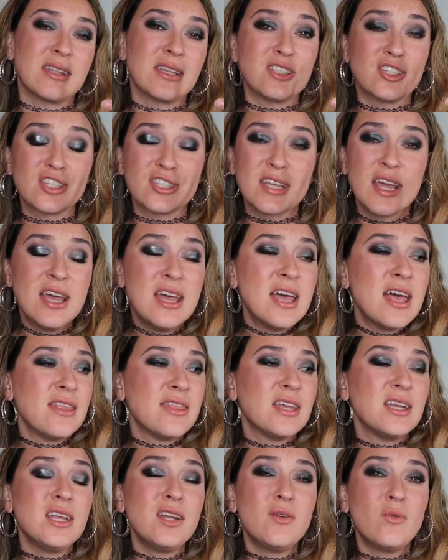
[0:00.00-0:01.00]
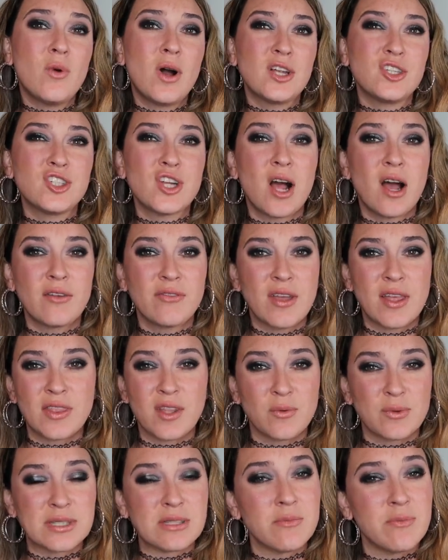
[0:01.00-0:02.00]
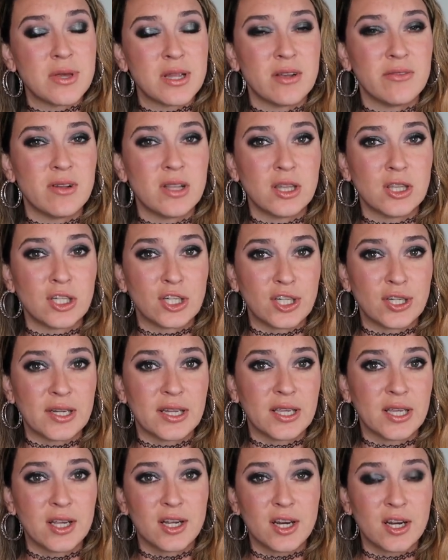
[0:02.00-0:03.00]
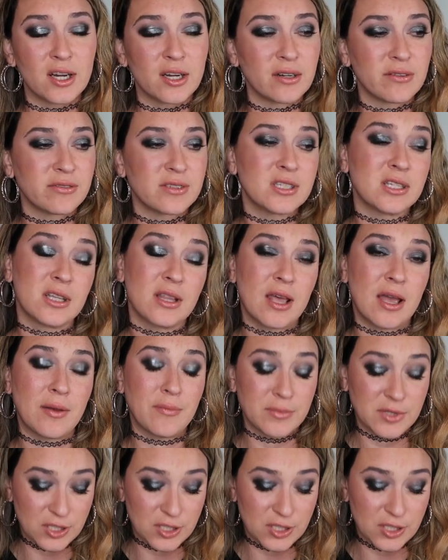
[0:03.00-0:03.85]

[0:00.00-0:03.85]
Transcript: They just, they didn't wash off and there was a bit of a learning curve to them.